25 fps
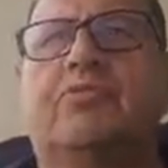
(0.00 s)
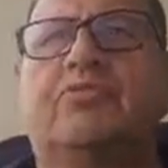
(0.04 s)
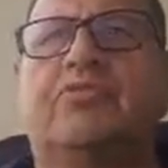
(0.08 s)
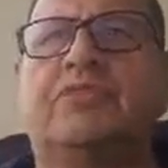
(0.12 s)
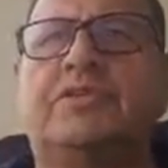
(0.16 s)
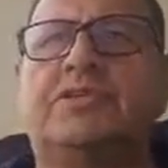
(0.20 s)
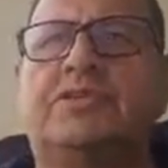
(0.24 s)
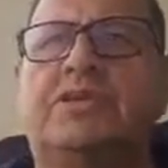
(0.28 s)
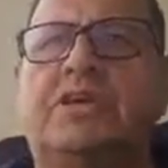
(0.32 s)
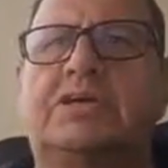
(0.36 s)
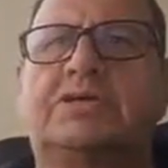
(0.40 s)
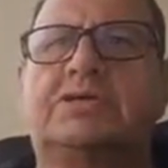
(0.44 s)
of
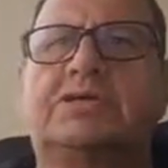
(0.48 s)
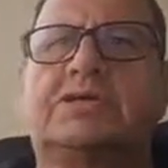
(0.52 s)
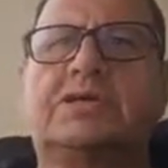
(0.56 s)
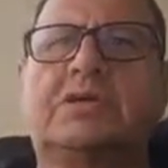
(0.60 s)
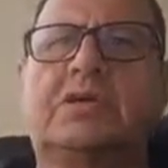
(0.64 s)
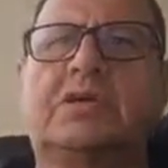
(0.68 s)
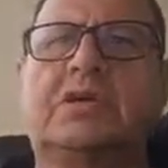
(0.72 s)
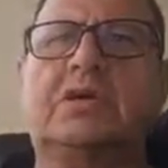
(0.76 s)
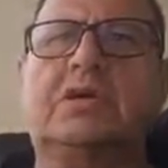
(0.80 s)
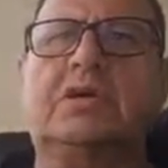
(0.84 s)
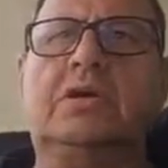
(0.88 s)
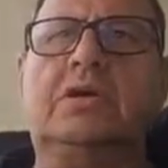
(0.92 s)
physics,
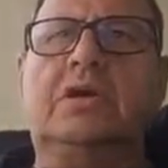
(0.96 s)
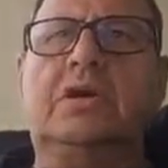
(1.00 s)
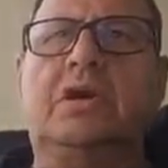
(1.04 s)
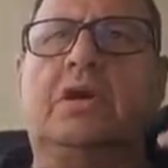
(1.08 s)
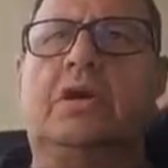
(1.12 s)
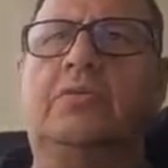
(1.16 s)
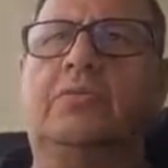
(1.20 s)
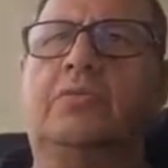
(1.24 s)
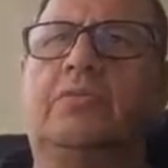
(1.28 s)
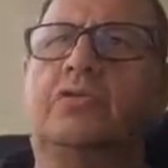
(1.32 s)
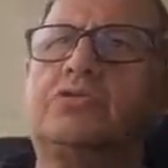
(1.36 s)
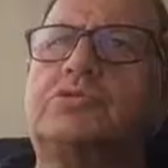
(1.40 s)

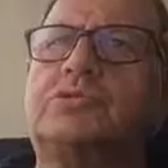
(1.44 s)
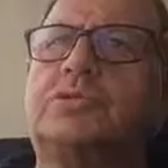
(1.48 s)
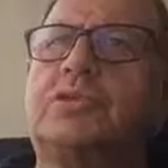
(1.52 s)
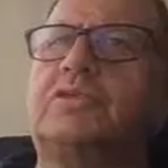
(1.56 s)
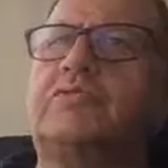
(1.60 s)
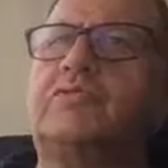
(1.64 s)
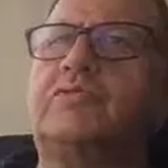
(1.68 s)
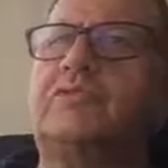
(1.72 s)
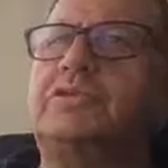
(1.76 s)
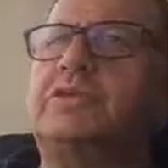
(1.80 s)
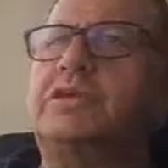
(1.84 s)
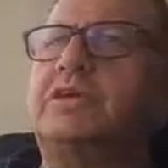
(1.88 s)

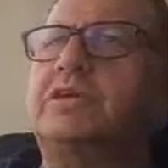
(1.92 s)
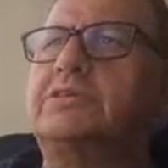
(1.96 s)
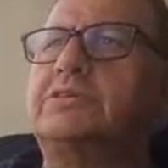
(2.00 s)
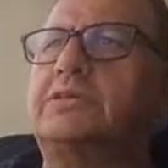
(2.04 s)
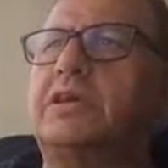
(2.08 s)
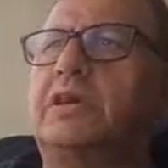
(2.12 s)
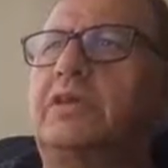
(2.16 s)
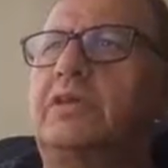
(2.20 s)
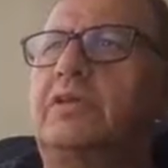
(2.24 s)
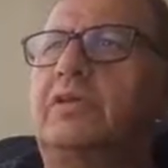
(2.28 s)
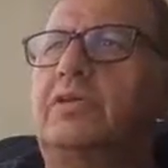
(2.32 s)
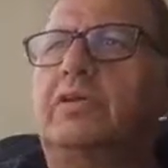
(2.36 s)
mostly physics
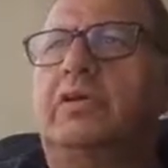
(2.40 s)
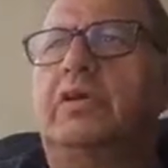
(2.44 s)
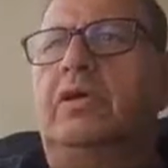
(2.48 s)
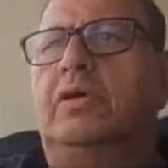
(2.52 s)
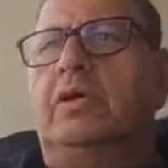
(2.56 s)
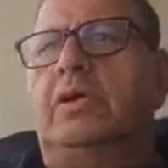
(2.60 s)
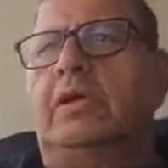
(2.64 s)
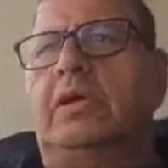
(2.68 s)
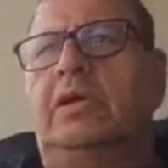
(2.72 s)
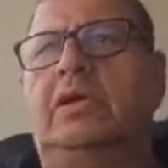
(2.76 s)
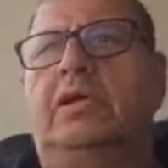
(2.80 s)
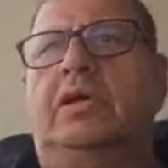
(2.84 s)
and
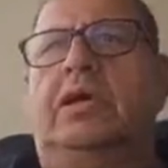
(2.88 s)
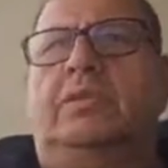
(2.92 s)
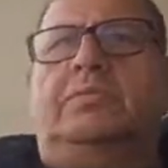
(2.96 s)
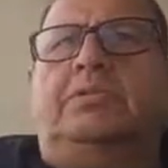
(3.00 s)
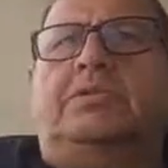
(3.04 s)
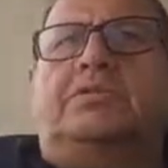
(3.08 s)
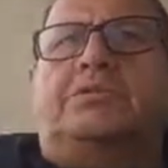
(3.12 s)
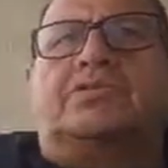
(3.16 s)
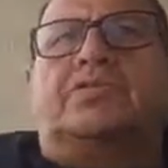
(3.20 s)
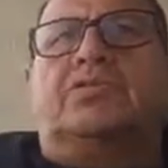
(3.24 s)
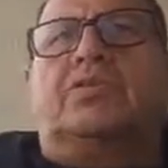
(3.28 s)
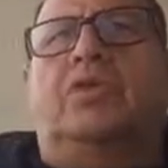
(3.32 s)
in
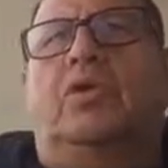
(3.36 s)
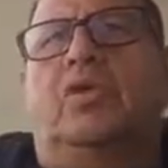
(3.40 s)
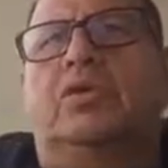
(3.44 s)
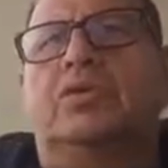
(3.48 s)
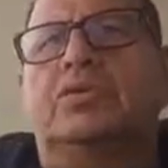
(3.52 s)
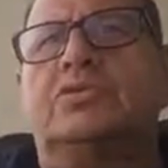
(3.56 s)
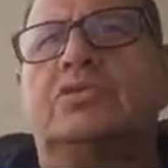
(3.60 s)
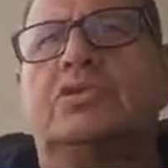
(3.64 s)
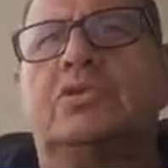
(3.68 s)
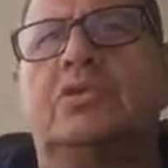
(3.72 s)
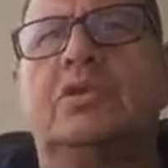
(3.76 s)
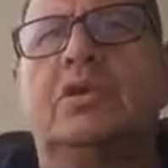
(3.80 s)
chemistry
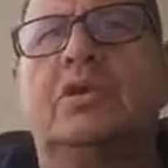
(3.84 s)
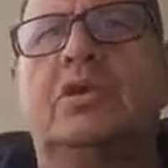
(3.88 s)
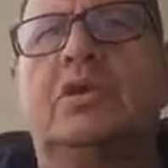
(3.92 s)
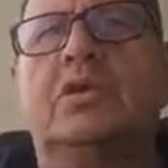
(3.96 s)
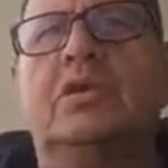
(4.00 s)
also,